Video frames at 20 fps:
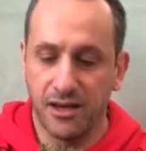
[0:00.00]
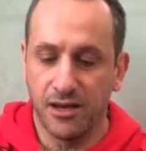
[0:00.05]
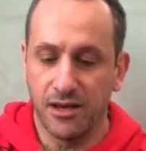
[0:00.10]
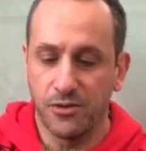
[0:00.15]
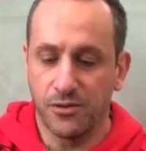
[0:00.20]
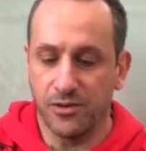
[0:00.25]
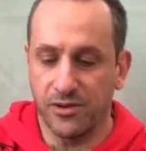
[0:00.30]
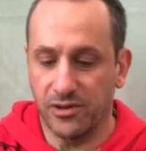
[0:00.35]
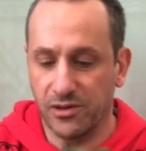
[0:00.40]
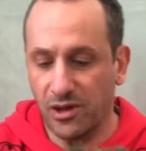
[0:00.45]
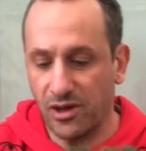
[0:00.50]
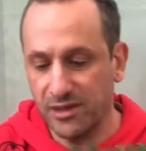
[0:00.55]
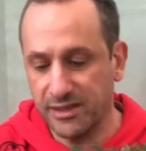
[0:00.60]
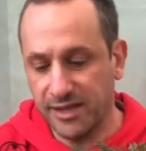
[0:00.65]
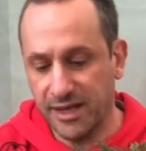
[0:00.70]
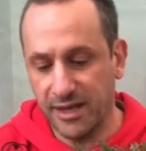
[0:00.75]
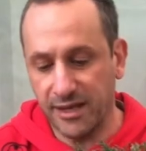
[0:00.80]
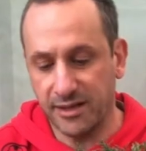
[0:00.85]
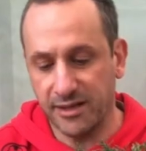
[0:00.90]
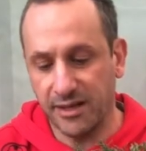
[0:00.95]
we're in
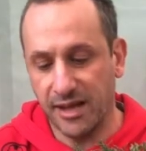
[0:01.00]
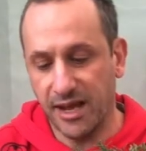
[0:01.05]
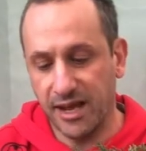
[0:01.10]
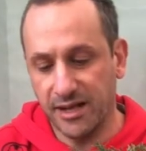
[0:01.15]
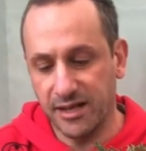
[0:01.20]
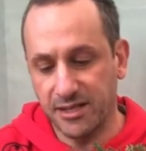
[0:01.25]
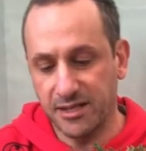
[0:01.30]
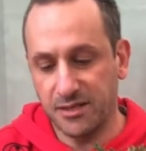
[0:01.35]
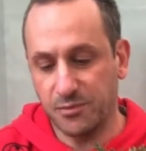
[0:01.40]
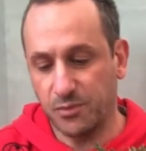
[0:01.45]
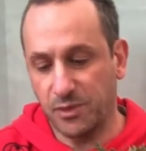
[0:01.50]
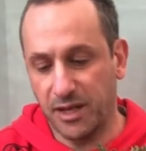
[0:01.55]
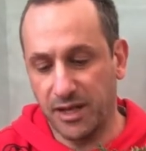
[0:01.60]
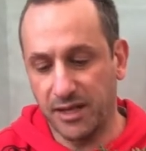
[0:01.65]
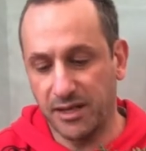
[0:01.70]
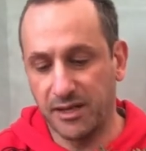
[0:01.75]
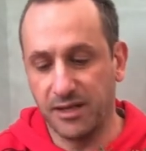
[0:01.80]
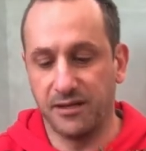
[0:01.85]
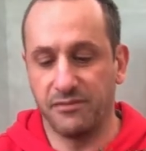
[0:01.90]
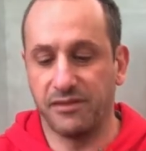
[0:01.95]
lockdown, and how do you explain
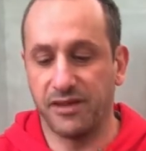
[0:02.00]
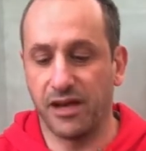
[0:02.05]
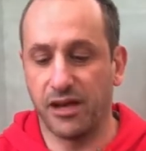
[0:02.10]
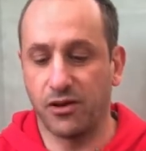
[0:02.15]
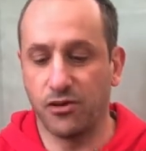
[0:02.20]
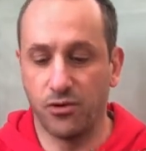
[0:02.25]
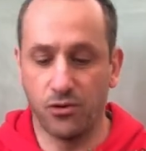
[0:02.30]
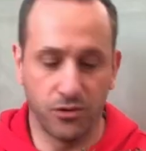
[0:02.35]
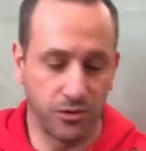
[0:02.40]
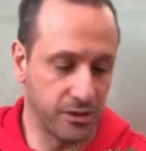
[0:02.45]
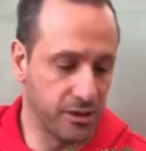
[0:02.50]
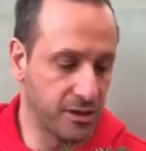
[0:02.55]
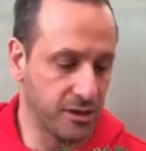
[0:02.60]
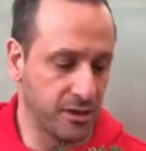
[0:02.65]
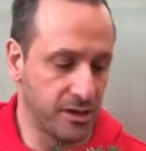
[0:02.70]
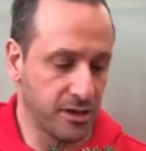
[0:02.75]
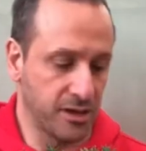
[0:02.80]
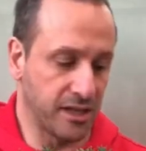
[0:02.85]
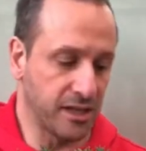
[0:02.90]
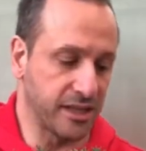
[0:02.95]
if you get caught
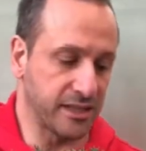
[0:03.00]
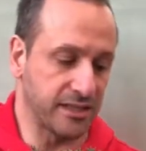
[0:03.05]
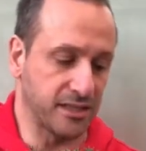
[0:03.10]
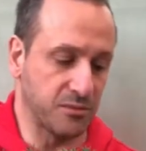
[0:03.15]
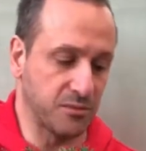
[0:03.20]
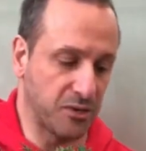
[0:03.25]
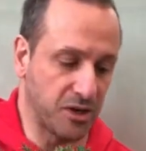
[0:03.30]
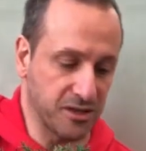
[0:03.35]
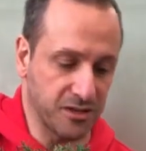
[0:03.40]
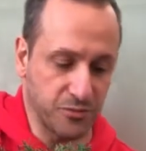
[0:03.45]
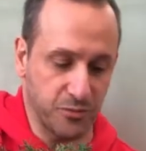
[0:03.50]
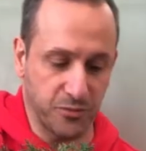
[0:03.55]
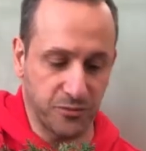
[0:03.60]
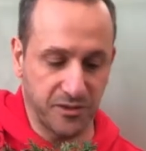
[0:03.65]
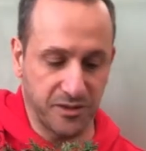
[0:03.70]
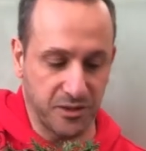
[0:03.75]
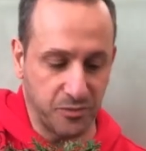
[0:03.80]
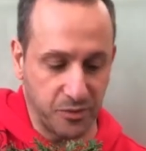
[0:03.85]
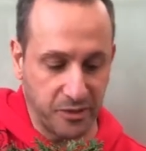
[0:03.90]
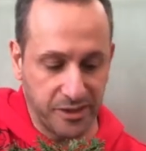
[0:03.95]
collecting moss to
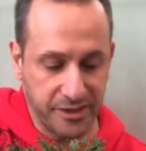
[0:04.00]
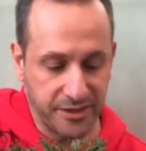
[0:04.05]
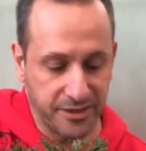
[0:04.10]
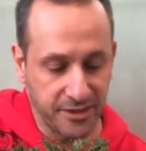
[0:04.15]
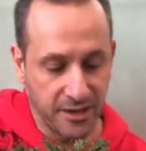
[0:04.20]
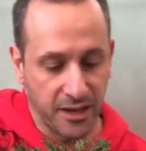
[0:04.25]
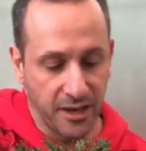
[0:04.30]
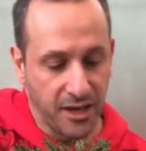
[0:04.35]
the police?